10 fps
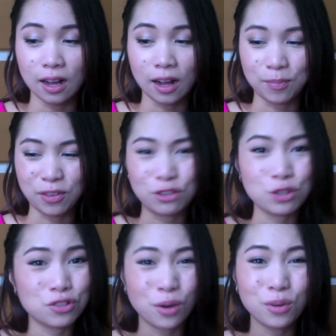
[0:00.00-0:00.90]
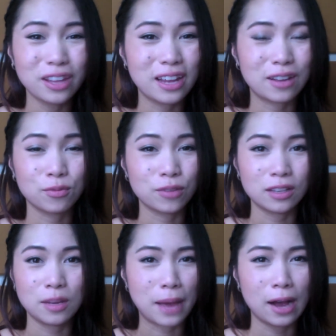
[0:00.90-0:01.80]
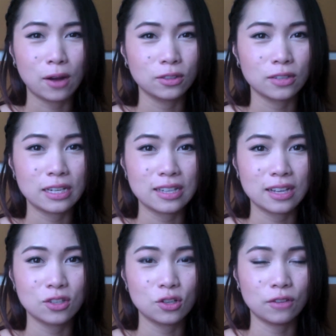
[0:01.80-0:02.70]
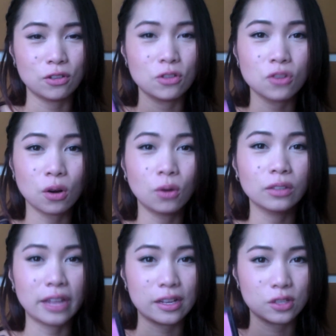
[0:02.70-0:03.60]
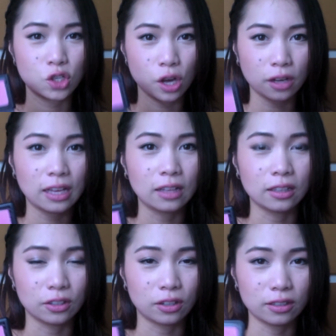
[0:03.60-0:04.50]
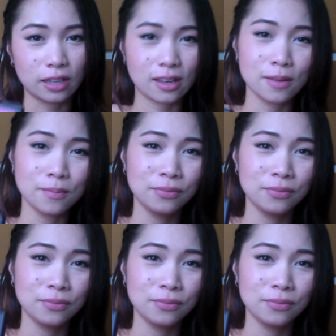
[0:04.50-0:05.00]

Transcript: if you don't like a really powdery texture, if you don't like chunky glitter, like,